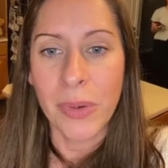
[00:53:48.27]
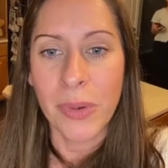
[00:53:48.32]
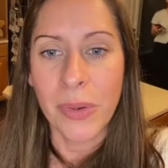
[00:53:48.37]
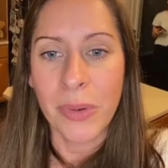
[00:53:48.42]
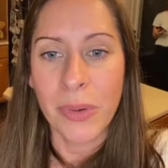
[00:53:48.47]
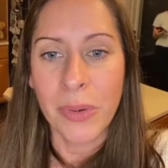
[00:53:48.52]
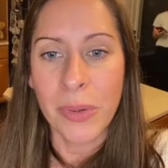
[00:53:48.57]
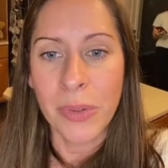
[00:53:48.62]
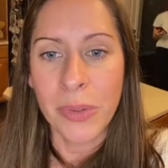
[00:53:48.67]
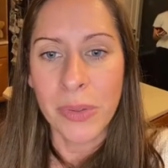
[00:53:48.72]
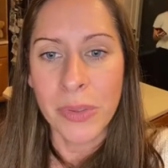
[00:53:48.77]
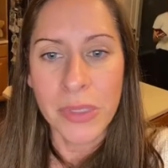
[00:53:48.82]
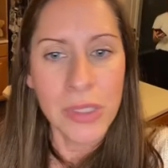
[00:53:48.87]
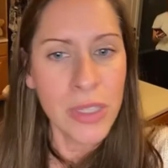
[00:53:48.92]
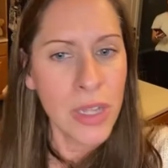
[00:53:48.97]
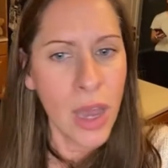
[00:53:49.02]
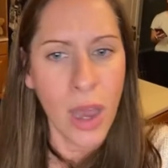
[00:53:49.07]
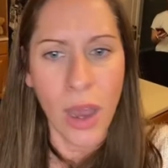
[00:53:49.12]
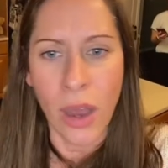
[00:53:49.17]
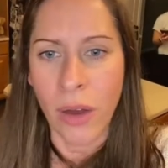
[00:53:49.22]
Who's
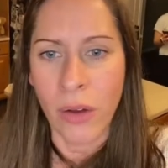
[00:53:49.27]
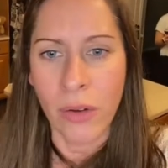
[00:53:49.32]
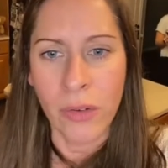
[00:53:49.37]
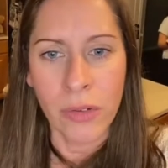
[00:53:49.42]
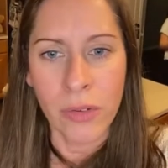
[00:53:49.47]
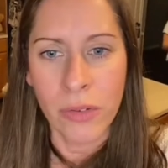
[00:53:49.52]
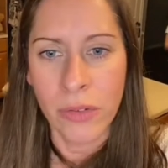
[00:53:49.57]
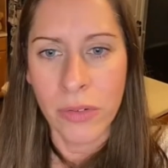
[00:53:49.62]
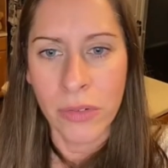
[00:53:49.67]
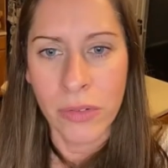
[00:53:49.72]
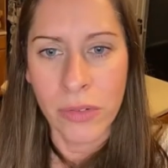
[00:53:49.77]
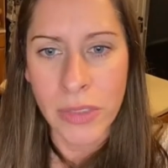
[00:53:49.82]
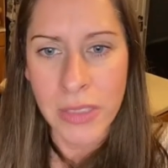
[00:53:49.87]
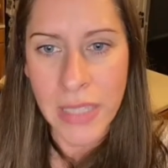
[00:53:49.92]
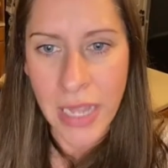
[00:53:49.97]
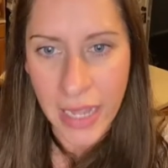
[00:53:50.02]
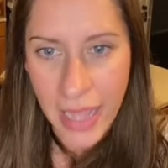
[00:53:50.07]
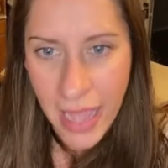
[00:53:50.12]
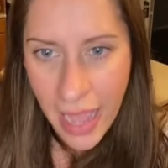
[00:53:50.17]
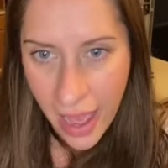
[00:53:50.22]
no? It's not
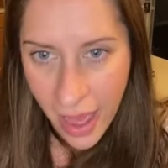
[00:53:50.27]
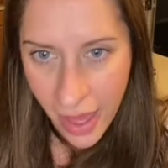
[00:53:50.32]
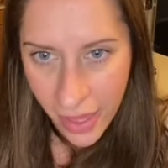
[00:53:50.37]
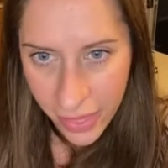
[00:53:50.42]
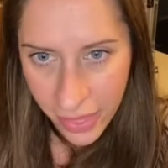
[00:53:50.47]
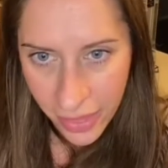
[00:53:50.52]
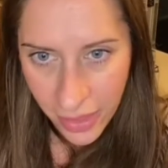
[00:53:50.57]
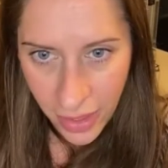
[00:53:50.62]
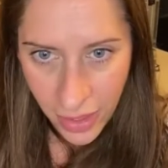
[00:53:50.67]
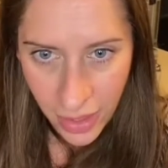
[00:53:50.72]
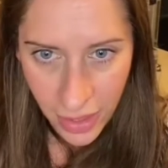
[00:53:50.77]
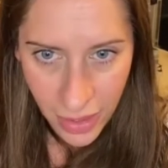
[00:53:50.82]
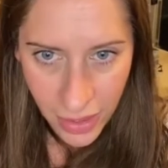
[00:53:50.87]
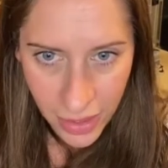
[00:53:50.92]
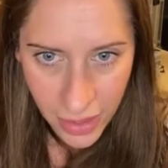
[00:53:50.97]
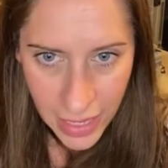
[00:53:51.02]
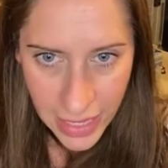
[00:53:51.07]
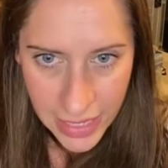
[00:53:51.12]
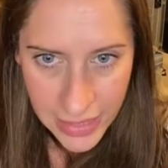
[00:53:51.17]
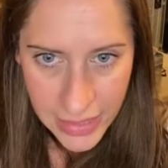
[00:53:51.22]
Kathy.
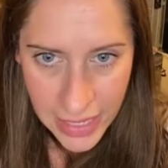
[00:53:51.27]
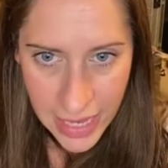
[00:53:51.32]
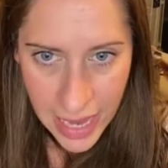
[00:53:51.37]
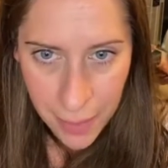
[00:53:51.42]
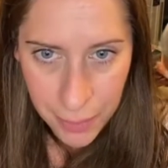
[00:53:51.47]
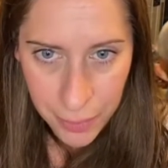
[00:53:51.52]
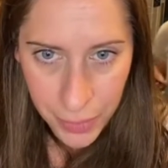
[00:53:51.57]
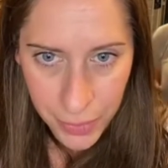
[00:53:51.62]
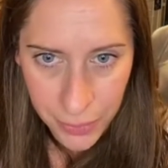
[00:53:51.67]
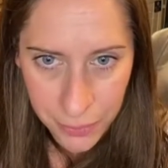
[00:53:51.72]
Candy Apple?